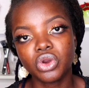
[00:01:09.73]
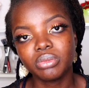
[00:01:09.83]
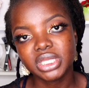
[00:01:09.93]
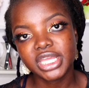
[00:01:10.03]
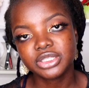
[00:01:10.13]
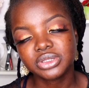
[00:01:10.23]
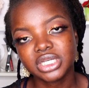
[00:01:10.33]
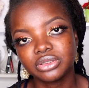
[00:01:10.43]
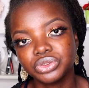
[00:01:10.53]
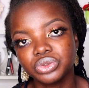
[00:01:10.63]
coming here to
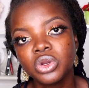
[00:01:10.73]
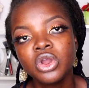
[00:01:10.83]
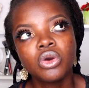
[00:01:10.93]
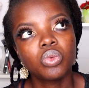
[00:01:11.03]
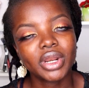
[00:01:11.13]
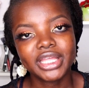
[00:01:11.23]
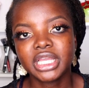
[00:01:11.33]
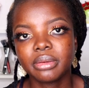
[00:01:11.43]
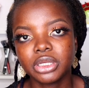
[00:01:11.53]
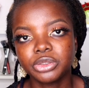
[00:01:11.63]
tell you what I
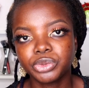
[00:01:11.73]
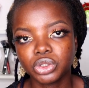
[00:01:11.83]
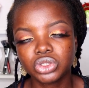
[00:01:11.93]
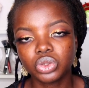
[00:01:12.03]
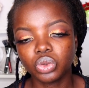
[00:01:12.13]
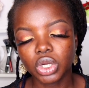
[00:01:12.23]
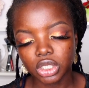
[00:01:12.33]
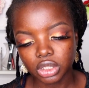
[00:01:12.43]
think about the product. So